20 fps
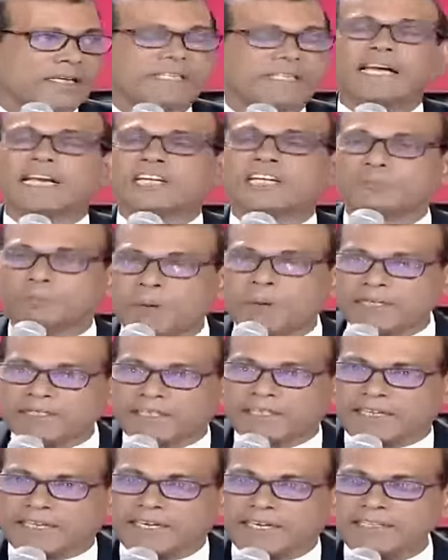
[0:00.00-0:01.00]
They
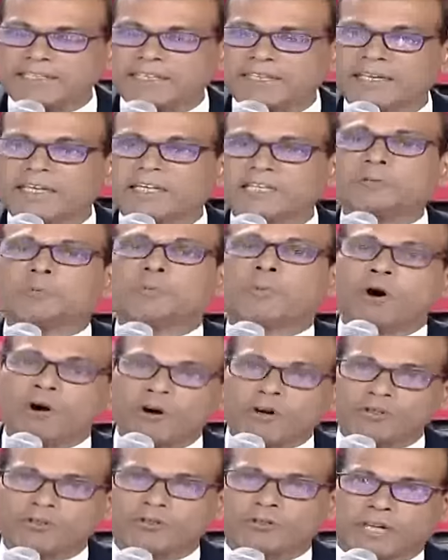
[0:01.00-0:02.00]
respected it,
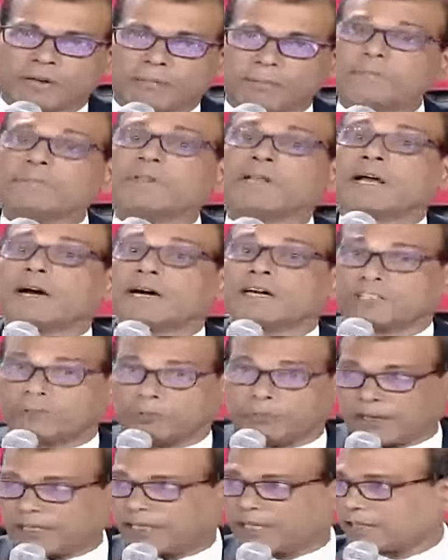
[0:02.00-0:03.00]
spoke to them, they are
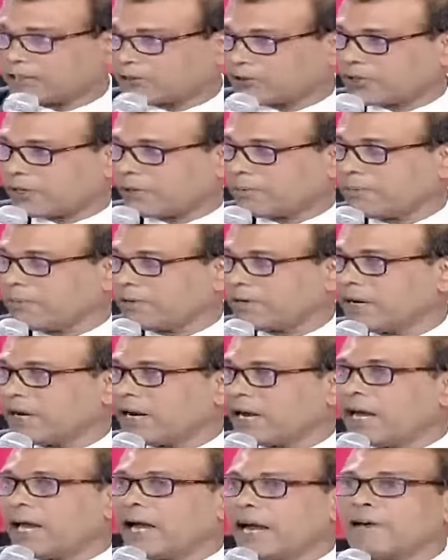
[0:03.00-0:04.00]
speaking to them,
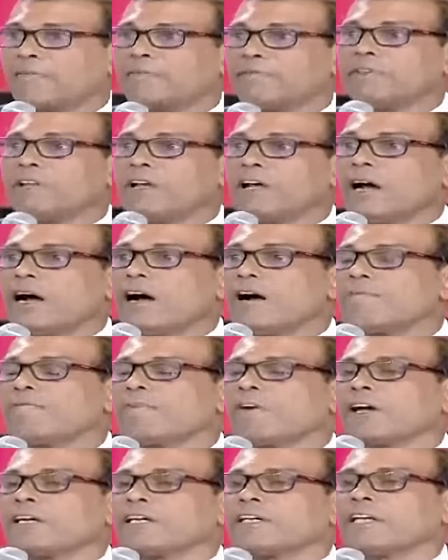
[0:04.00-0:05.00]
and they are
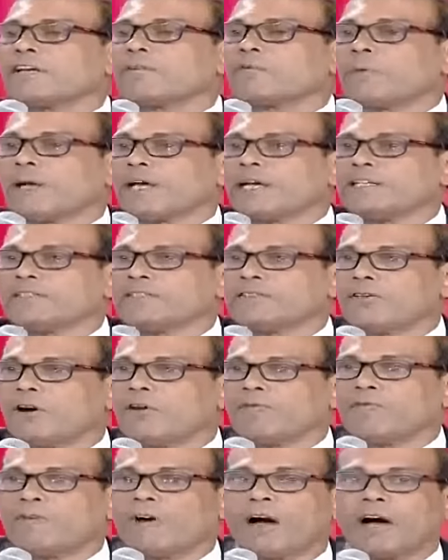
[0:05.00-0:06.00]
finding ways
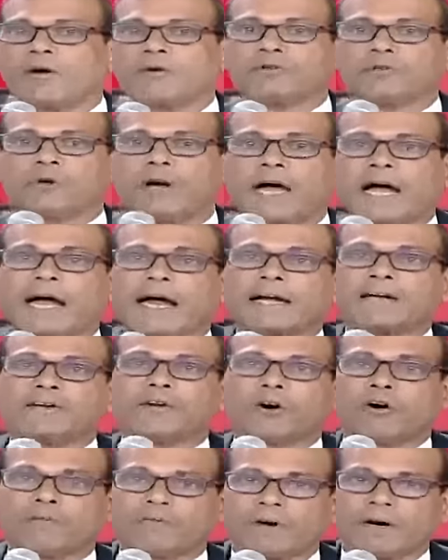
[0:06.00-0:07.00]
of how to
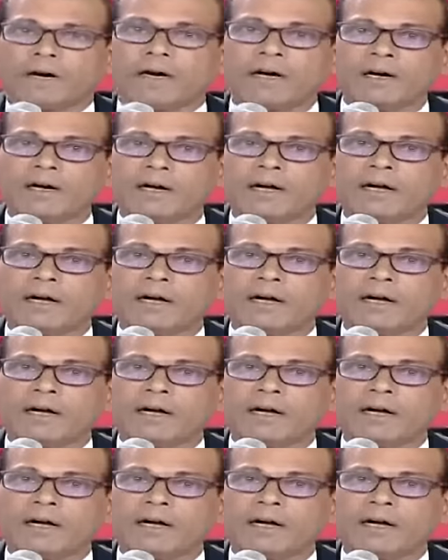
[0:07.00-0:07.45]
hand over.